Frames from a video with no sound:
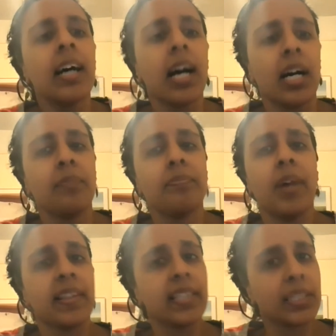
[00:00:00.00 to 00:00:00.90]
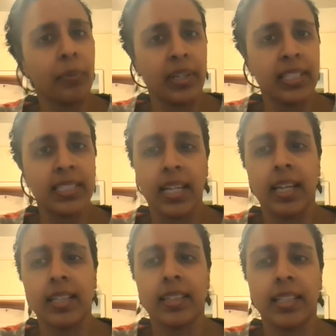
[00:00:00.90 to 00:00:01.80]
Um, on this point,
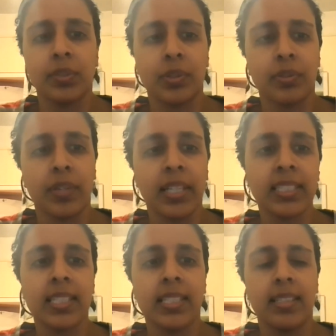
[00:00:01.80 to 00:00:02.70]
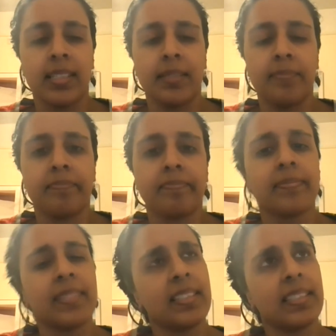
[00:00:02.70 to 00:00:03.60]
I'd like to address the, um,
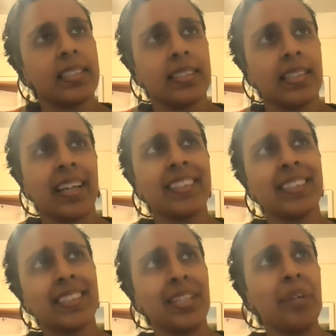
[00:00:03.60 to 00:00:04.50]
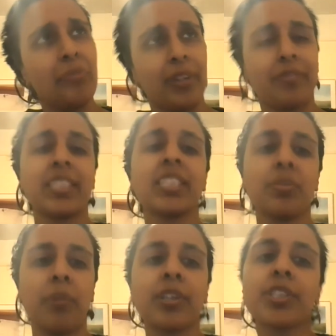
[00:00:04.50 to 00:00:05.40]
I guess, somewhat recent
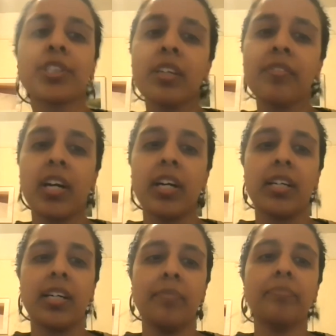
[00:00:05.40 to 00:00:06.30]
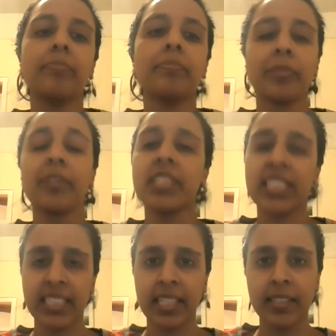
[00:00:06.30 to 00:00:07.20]
departure of our um, previous
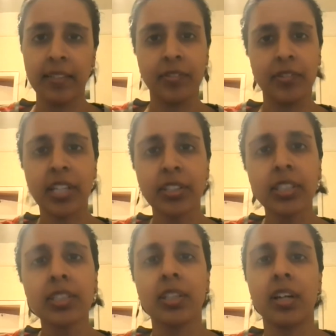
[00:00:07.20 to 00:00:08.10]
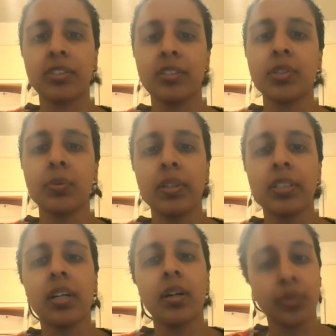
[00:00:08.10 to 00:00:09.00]
executive director, Dr.
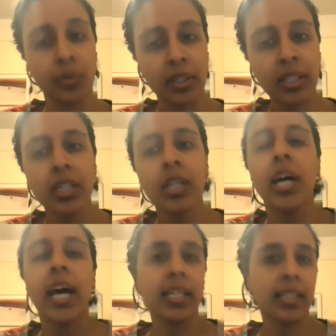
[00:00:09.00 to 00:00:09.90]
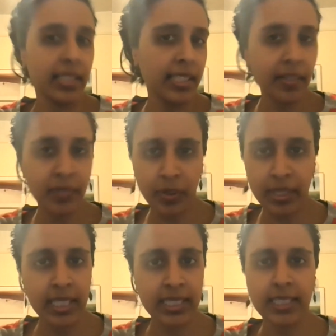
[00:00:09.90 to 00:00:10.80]
Tawanda Hondora, and uh, he left the
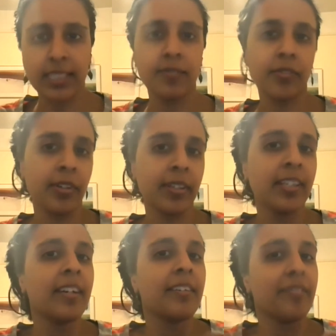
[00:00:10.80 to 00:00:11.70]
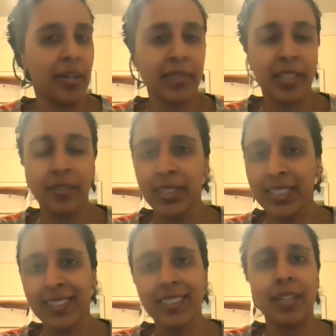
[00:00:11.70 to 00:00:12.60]
organization for family
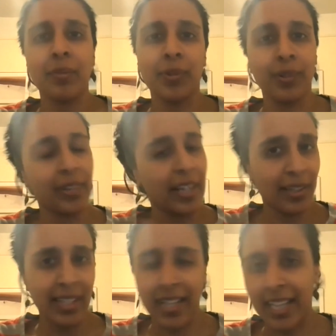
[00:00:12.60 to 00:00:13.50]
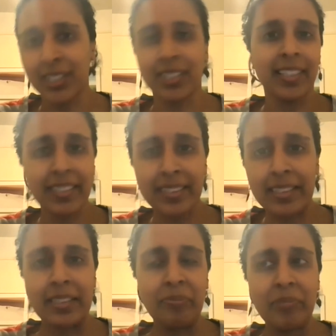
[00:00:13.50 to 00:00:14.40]
reasons that were actually like
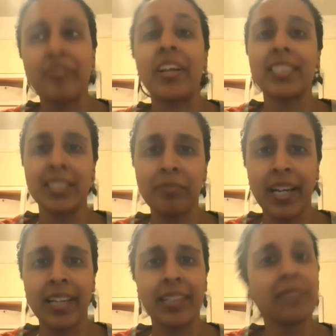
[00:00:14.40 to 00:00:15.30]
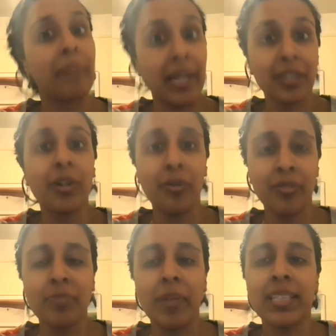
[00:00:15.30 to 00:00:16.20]
um, affected by, by the
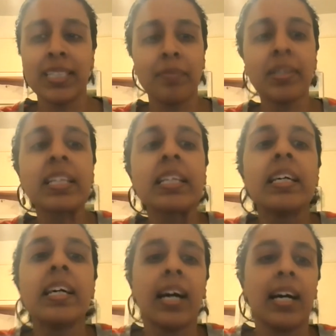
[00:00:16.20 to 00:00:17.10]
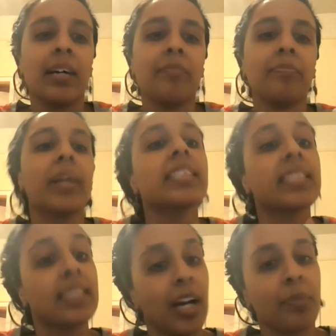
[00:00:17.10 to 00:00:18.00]
COVID pandemic. Um, but
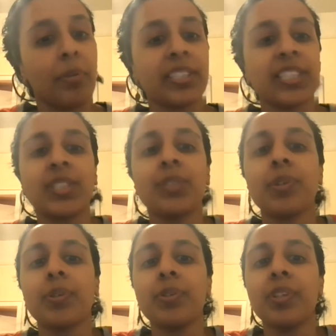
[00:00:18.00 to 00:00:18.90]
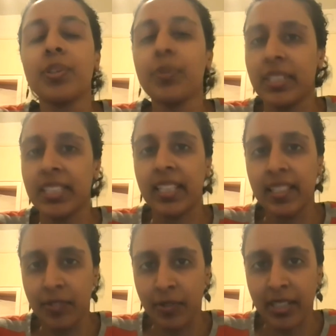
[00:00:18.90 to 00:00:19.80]
our process to recruit a new
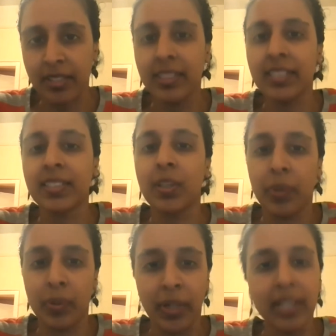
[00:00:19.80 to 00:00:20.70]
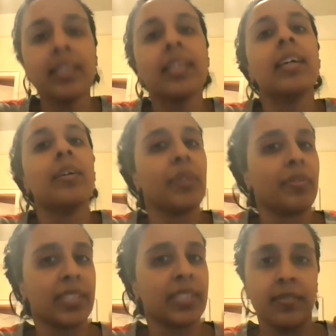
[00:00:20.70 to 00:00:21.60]
executive director is going well. We've
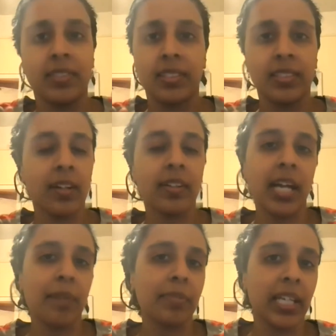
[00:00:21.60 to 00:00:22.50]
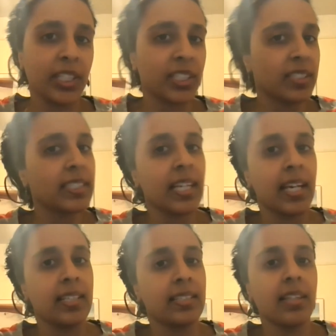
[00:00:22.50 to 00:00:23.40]
received solid applications
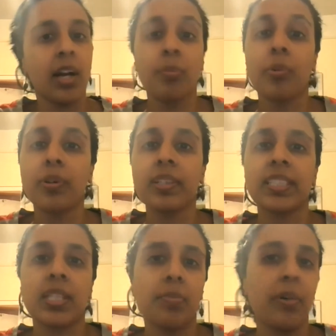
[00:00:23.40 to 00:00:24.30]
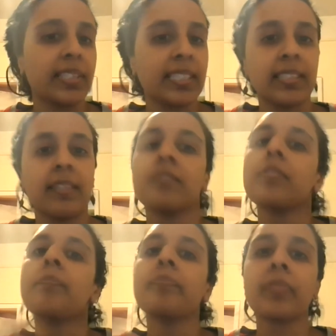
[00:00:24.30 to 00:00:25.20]
and our board is in the process of
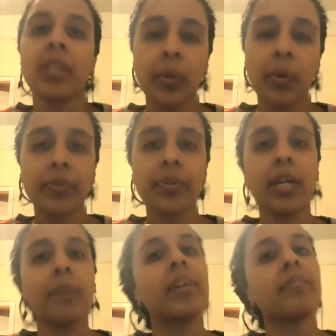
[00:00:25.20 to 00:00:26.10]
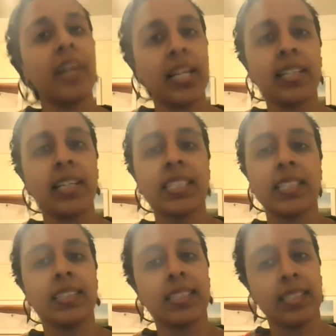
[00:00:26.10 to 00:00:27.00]
going through them and
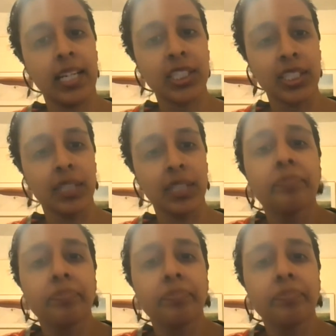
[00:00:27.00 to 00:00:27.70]
finalizing a selection.